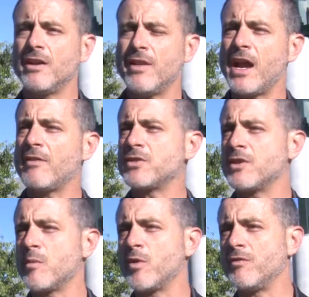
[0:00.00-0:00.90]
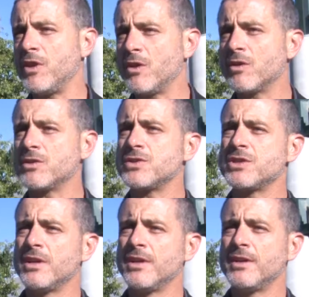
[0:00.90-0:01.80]
And then after a number of
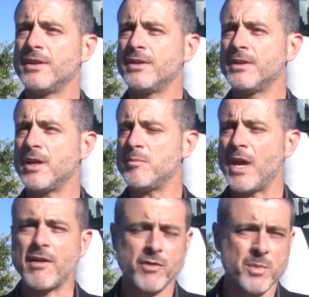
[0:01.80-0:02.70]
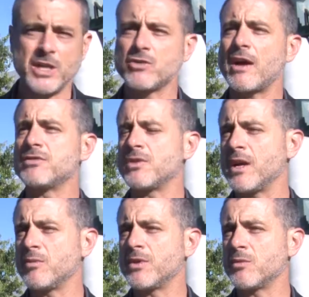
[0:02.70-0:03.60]
years, everybody drives
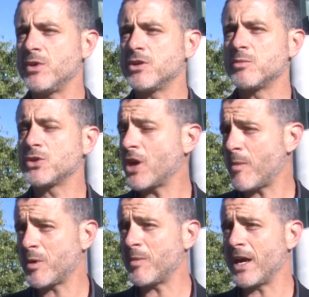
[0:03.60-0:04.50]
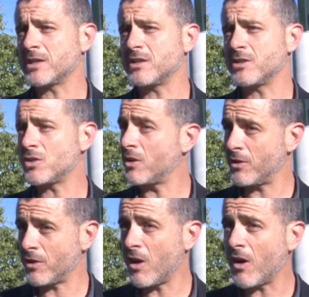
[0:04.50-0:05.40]
around with the reusable shopping bags in the trunk
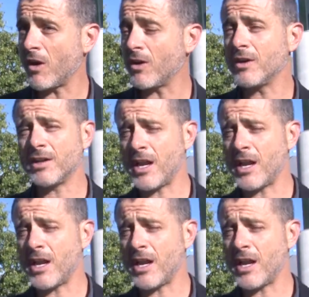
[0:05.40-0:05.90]
of their car,